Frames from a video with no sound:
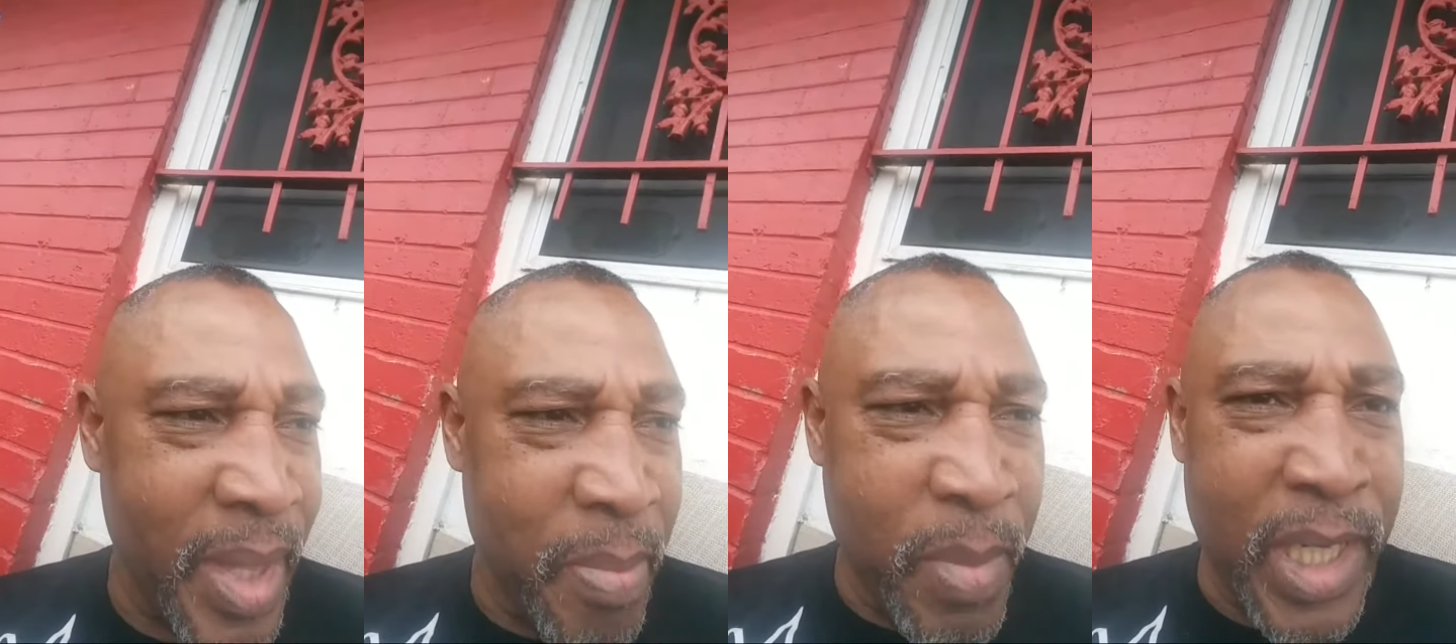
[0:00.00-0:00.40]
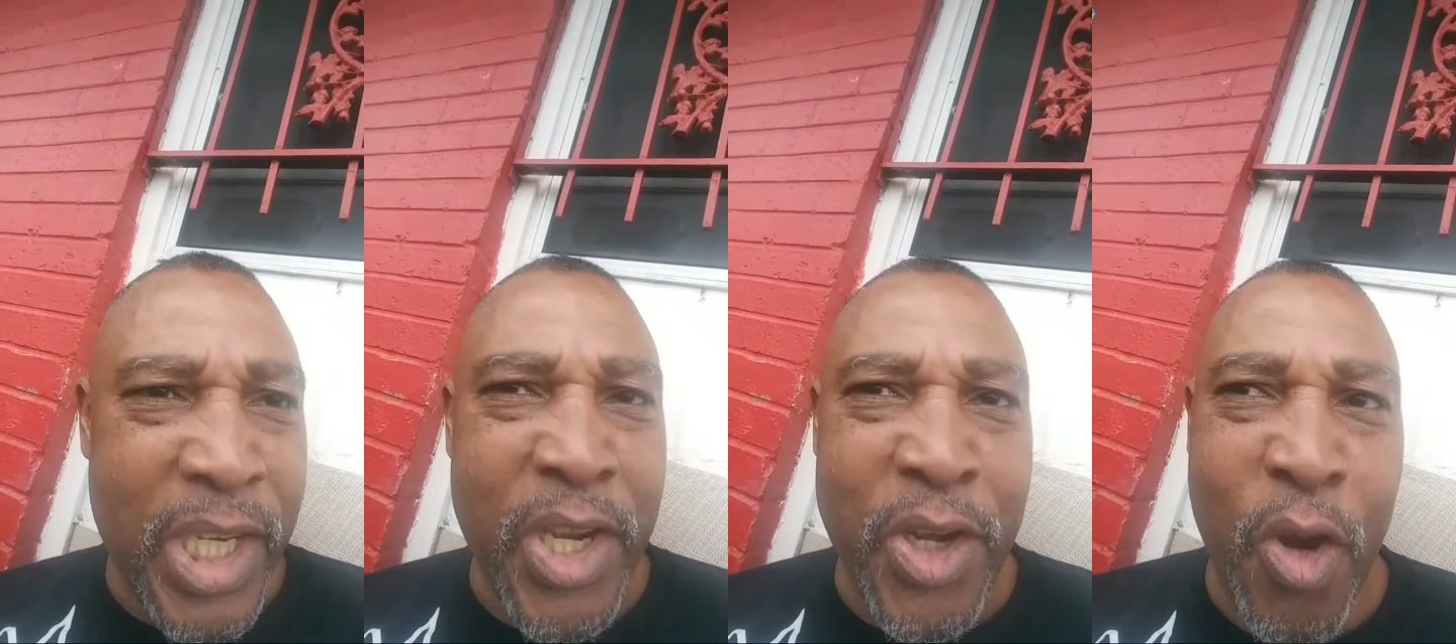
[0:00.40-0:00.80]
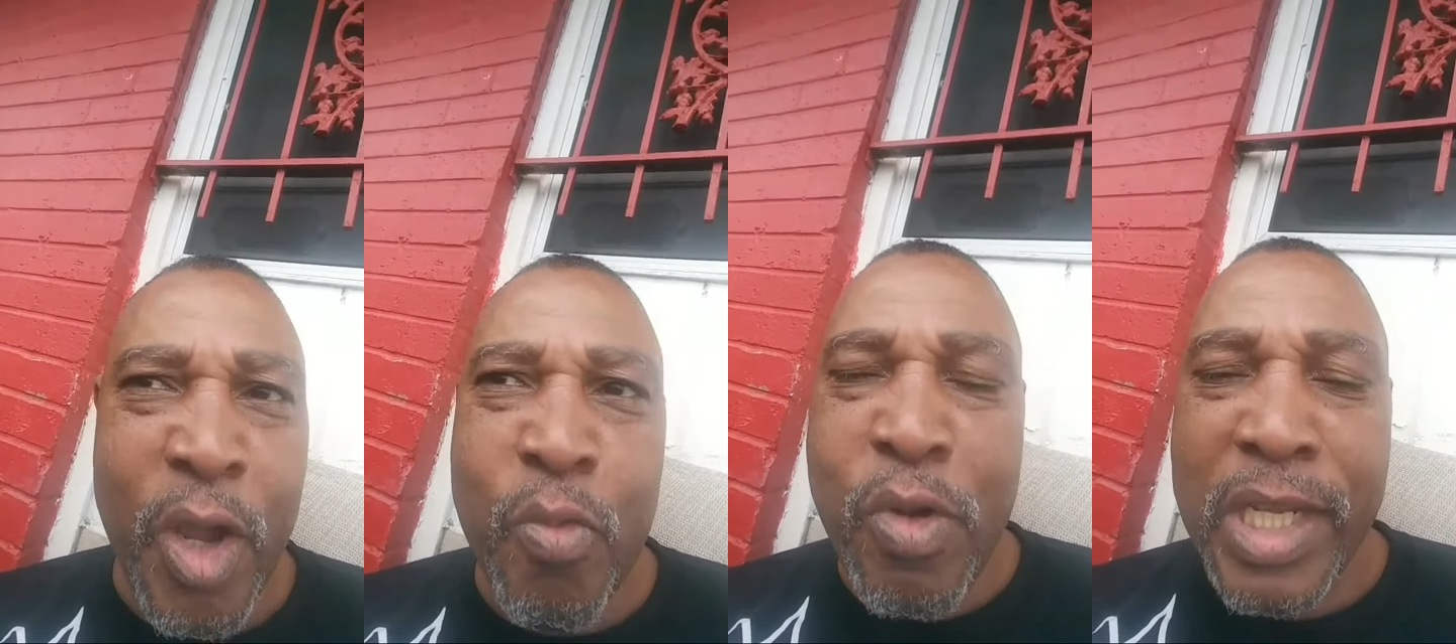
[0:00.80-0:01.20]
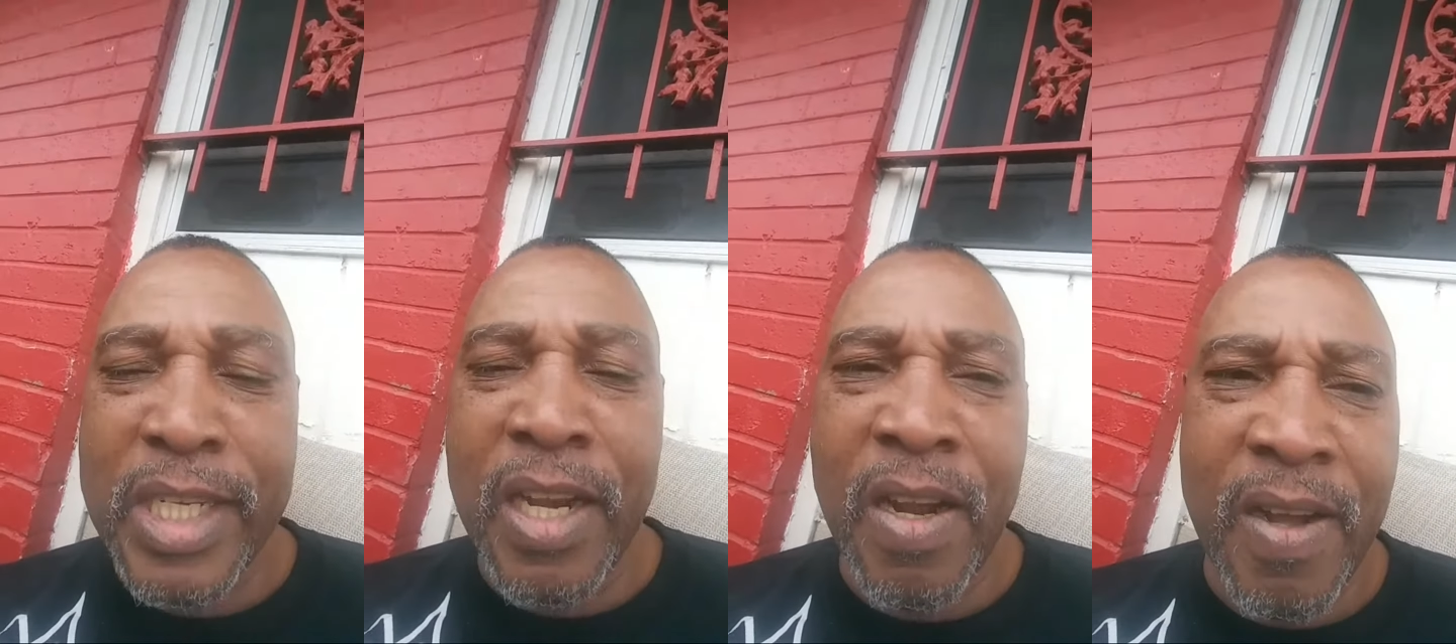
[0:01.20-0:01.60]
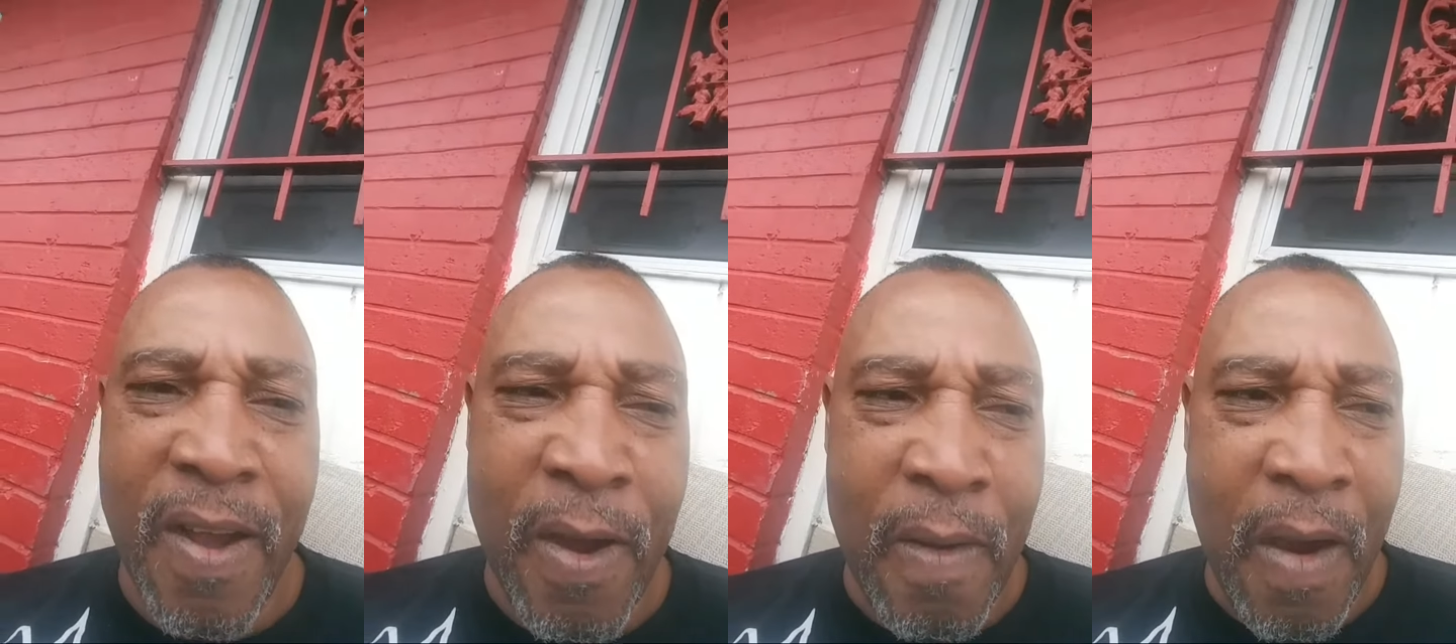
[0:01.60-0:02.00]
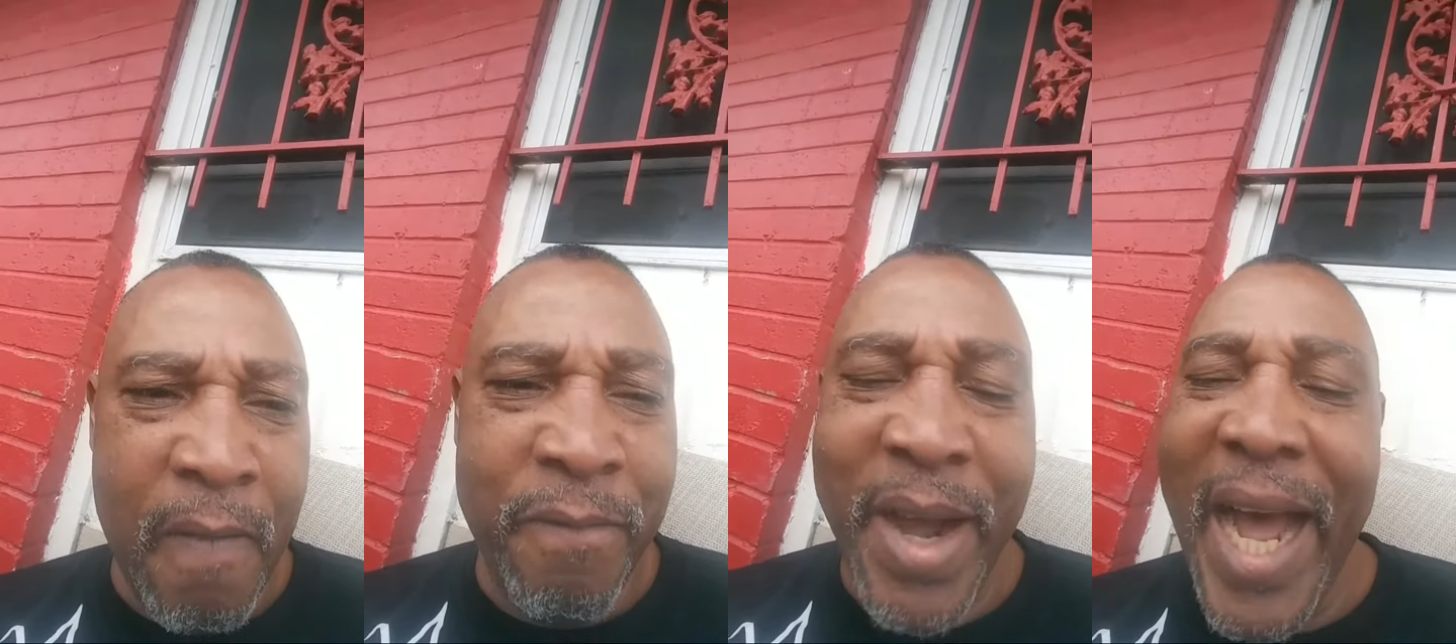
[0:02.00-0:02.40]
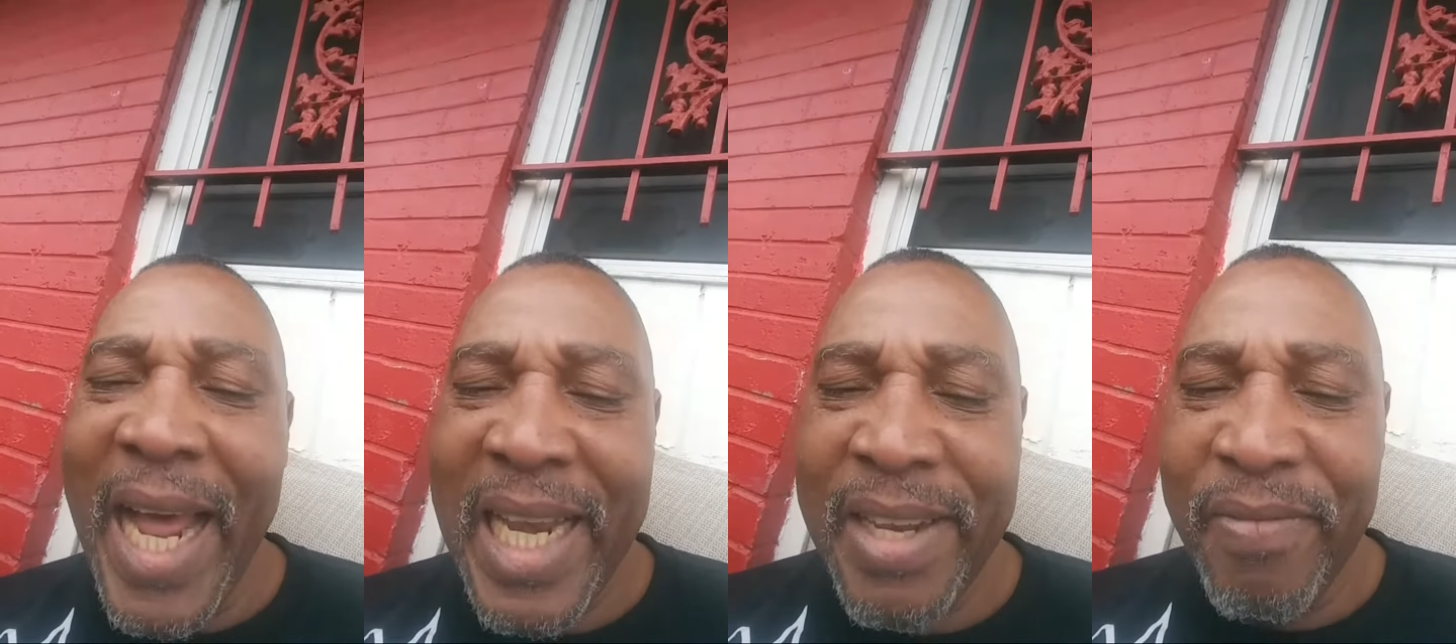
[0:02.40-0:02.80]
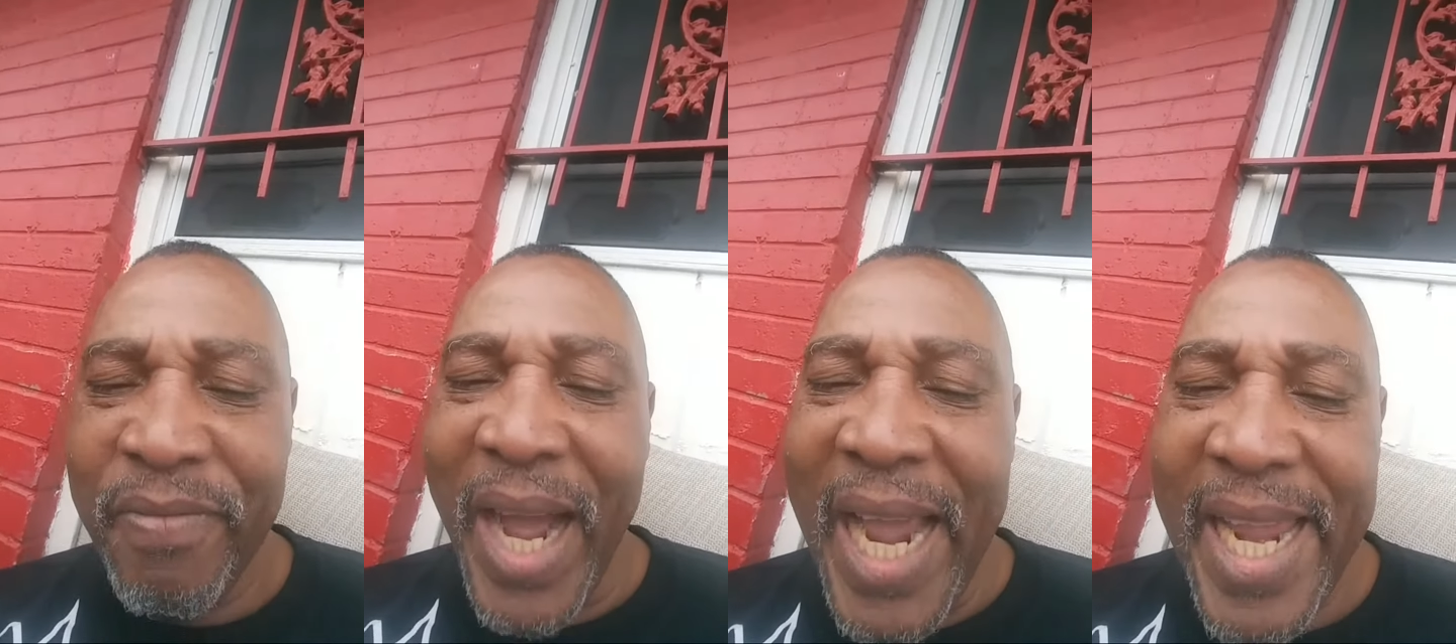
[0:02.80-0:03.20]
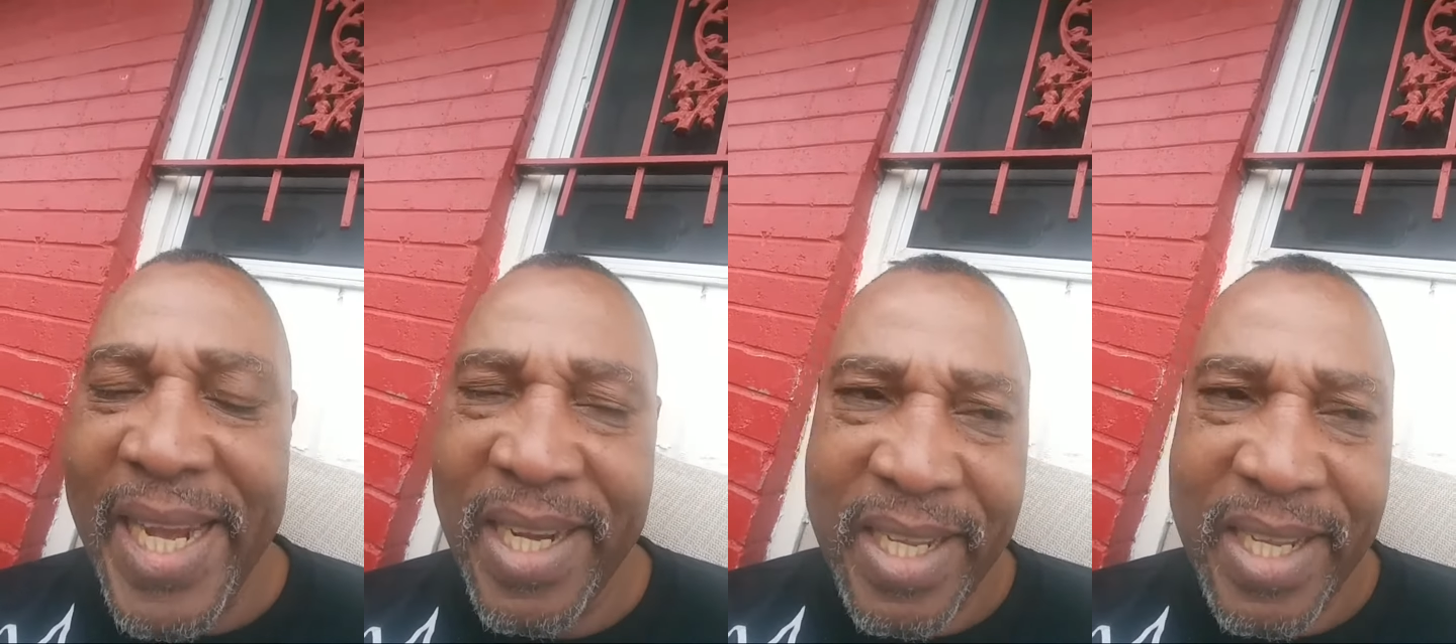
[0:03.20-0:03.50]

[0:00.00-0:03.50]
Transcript: But you know, it wasn't a violent fight